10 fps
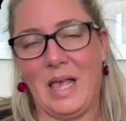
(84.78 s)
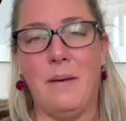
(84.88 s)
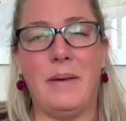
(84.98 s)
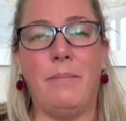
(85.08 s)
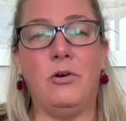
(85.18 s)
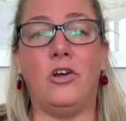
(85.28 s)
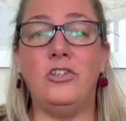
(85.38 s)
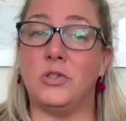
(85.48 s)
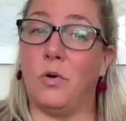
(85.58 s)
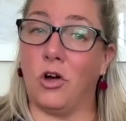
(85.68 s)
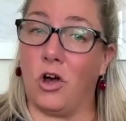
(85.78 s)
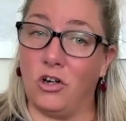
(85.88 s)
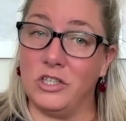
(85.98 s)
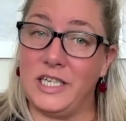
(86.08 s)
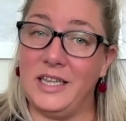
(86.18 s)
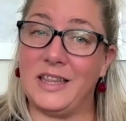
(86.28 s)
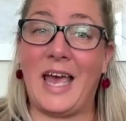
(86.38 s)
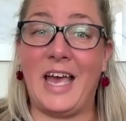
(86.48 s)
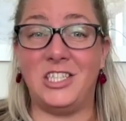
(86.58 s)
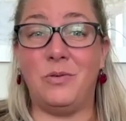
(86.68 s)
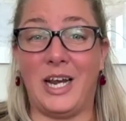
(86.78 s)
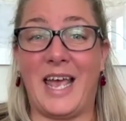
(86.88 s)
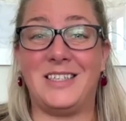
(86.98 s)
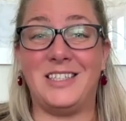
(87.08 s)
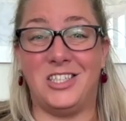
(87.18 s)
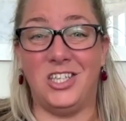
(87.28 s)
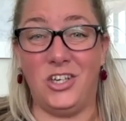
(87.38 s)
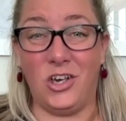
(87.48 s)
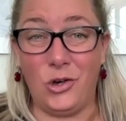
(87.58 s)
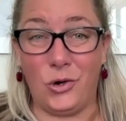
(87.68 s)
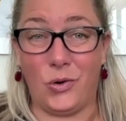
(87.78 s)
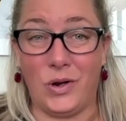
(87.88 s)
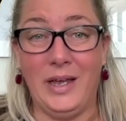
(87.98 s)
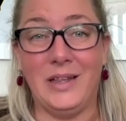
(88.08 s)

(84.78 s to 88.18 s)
People don't just want content, they actually want access to you.